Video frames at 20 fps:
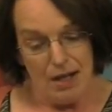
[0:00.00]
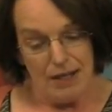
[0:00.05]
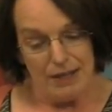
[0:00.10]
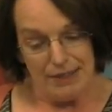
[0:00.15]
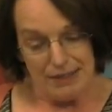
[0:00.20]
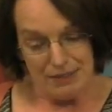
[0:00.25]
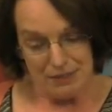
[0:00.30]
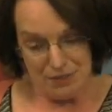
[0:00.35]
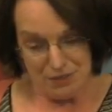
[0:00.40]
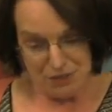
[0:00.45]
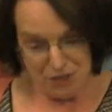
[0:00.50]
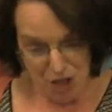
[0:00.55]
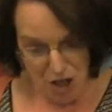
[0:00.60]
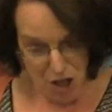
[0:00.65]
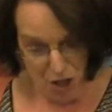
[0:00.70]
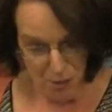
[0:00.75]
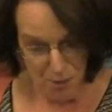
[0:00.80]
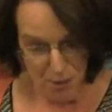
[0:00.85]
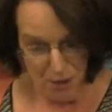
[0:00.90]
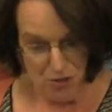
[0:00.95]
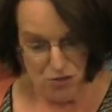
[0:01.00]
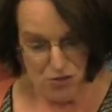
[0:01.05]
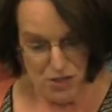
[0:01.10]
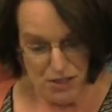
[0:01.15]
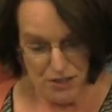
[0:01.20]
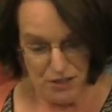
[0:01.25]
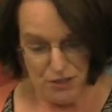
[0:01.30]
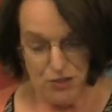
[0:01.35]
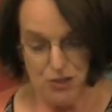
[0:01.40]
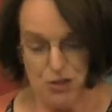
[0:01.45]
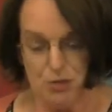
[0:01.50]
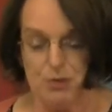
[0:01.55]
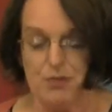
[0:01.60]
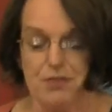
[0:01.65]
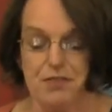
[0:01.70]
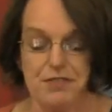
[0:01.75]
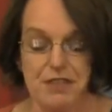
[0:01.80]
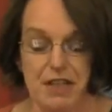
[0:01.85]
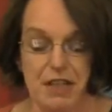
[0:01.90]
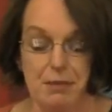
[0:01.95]
I'd like to start by reading to you a
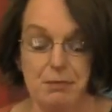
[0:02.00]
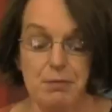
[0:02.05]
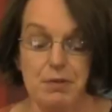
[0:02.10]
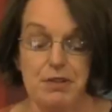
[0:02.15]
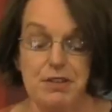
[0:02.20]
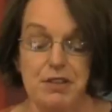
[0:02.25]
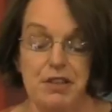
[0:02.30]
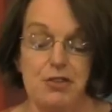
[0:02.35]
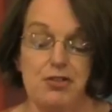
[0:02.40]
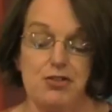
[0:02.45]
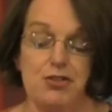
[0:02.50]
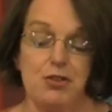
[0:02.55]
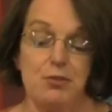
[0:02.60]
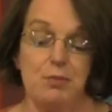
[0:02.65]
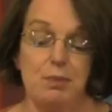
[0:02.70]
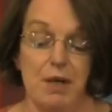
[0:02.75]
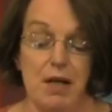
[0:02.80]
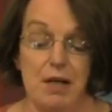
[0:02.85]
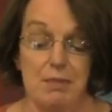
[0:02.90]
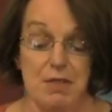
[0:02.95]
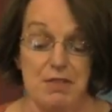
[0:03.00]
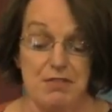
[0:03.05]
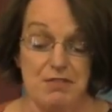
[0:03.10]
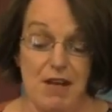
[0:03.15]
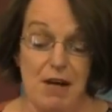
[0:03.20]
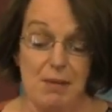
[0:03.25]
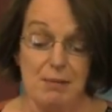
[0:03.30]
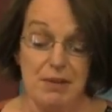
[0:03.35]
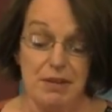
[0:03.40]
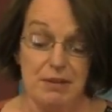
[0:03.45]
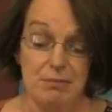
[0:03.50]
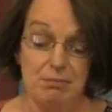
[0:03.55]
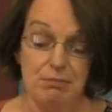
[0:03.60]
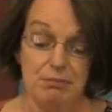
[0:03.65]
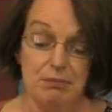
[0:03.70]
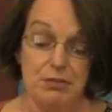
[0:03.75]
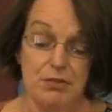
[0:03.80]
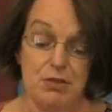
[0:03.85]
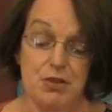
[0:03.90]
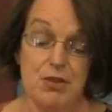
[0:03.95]
statement issued by my family
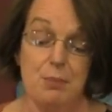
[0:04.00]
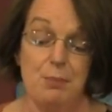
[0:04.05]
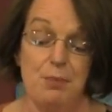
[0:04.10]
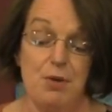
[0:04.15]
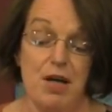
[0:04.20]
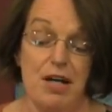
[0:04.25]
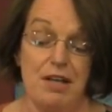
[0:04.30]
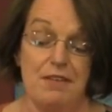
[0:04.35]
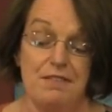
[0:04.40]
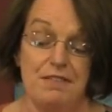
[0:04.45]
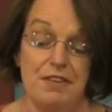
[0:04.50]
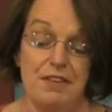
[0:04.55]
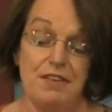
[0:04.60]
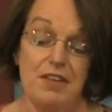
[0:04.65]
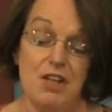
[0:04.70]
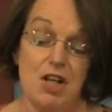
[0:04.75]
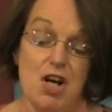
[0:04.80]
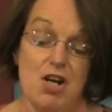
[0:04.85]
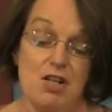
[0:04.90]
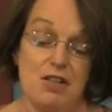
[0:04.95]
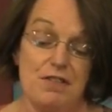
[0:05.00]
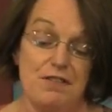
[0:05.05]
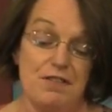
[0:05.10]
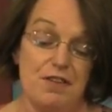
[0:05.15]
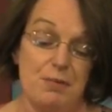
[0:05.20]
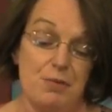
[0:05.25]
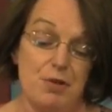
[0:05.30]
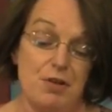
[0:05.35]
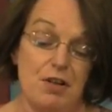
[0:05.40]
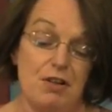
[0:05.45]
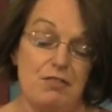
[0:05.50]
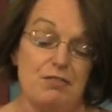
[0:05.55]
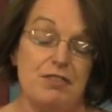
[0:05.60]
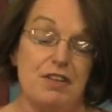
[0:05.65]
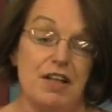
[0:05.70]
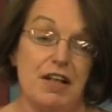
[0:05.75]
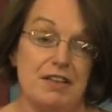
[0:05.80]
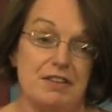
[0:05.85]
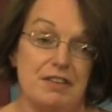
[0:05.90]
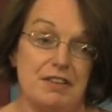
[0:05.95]
to the press in the early summer of
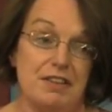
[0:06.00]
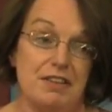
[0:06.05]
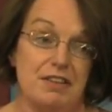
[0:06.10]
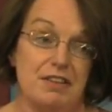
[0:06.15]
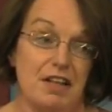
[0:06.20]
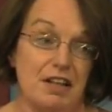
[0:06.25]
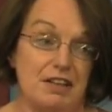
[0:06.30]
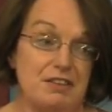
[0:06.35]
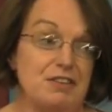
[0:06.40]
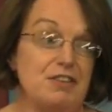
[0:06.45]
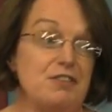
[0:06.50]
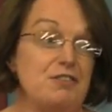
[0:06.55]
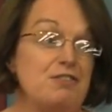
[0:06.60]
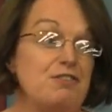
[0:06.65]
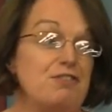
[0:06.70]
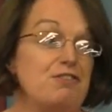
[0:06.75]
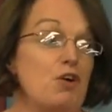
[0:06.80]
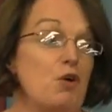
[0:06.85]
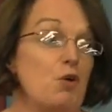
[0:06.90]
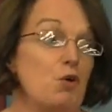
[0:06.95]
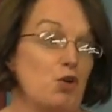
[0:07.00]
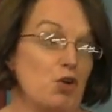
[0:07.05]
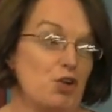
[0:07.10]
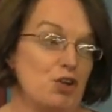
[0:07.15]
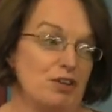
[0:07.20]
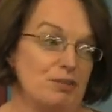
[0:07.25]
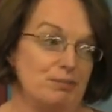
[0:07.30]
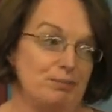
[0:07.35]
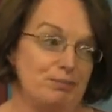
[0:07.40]
nineteen ninety-four.